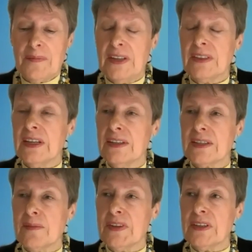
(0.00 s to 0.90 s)
And that is
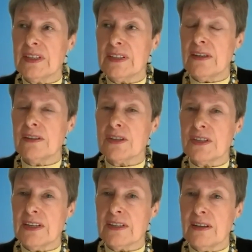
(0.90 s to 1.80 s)
something that also
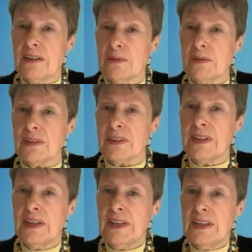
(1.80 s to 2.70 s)
takes hard work,
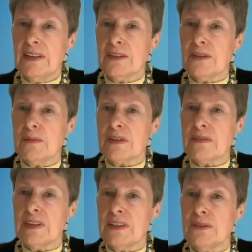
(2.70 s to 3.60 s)
in terms of
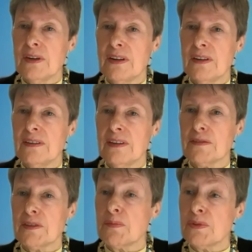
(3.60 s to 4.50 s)
that you have
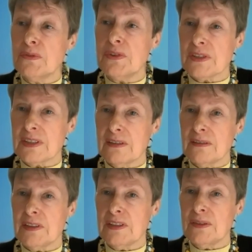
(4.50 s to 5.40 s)
to prove
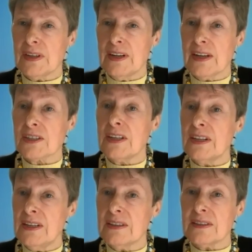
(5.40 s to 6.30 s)
yourself that you can actually
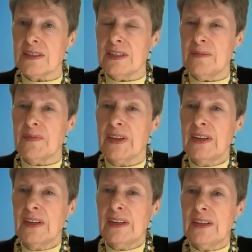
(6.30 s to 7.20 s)
lead the team,
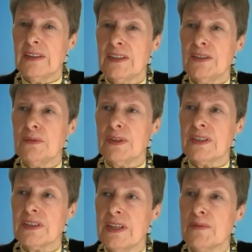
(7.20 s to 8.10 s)
and that you want
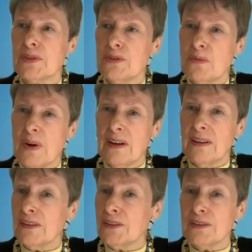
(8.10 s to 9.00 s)
the team to do well,
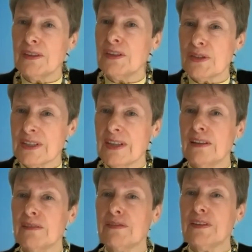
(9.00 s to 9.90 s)
not only
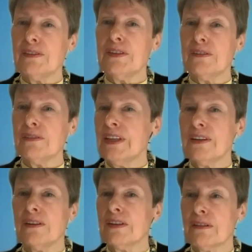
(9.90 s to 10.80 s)
yourself. You don't take
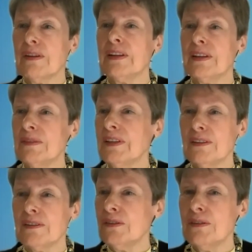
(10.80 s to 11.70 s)
all the credit.
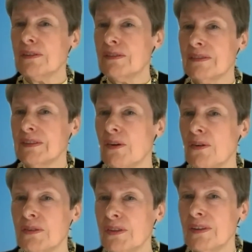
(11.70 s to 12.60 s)
You're
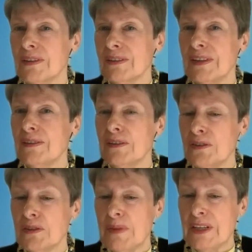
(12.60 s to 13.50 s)

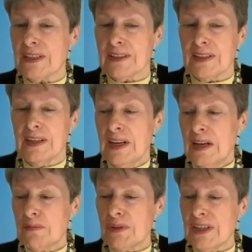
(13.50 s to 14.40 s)
basically
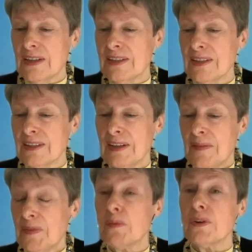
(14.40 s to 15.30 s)
presenting
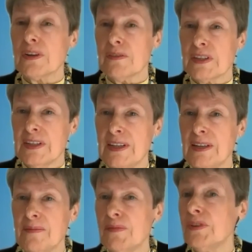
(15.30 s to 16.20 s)
the work of the
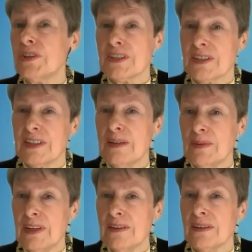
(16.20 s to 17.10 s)
team. You're just the team
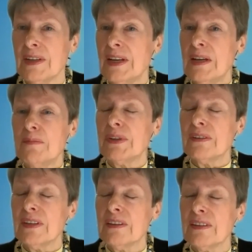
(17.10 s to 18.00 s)
leader. But
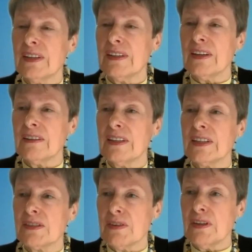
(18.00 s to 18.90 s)
on the other hand, I think
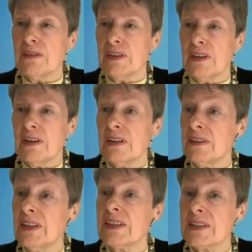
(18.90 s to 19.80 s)
it's very, very hard,
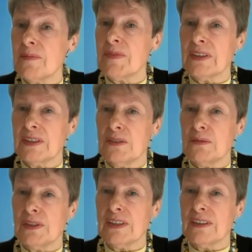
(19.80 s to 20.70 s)
and that's something that you
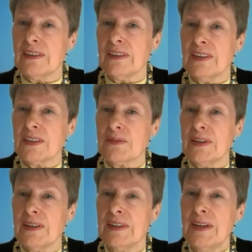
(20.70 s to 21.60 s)
work on as
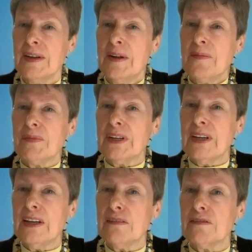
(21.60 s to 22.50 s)
well. But I
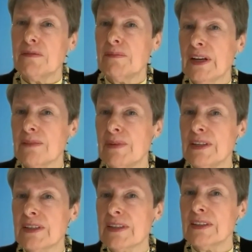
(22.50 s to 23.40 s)
have
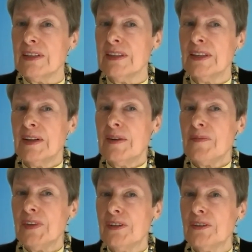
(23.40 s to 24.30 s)
basically,
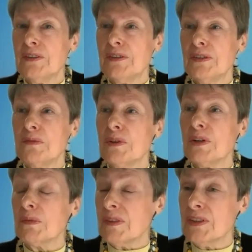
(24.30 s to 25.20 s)
you
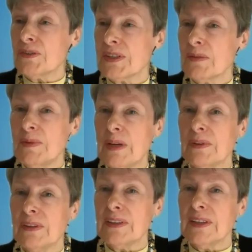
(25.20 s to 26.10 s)
work with interesting people,
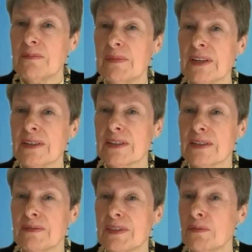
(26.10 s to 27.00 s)
and that makes
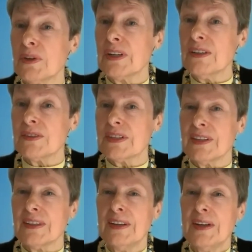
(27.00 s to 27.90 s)
the work
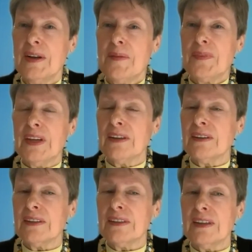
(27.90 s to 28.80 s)
interesting.
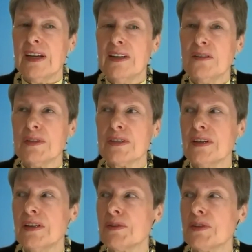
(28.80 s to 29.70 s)
And I always
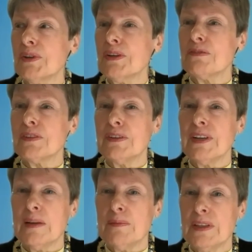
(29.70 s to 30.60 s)
thought it was wonderful. You
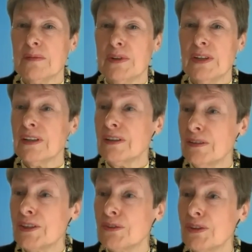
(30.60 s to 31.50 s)
get up in the morning and you
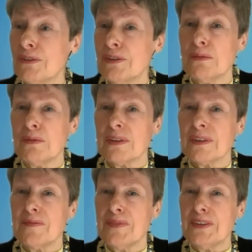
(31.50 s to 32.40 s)
enjoy going to work.
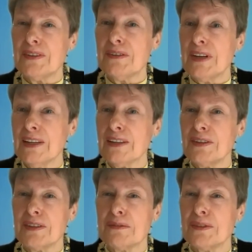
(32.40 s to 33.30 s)
You like
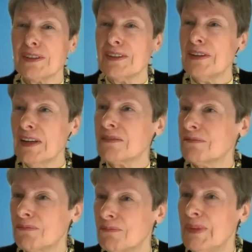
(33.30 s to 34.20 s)
going to work. You like
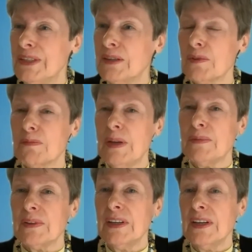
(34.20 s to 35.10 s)
meeting with
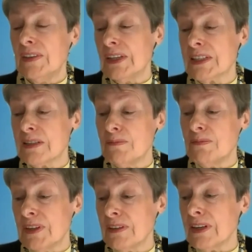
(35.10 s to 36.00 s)
people. That's the
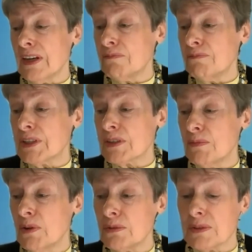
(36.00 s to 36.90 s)
thing that I've missed
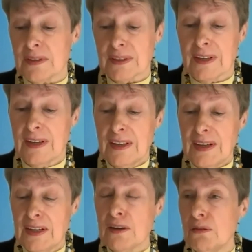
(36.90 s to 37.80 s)
most
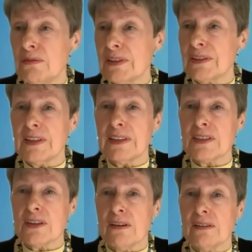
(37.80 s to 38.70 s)
in COVID, that
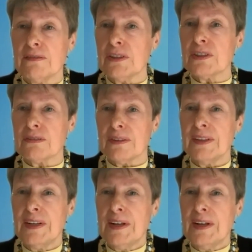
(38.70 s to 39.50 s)
it's all virtual.